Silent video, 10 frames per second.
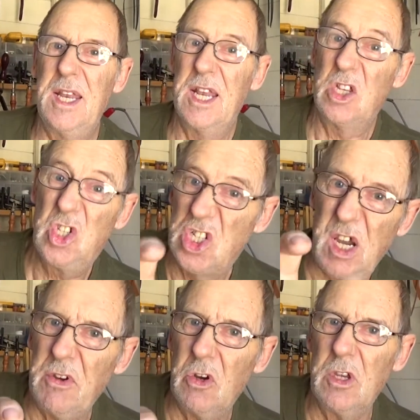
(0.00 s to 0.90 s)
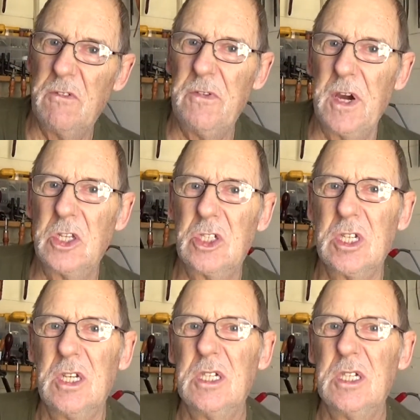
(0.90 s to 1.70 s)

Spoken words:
then I'd shove it on your face.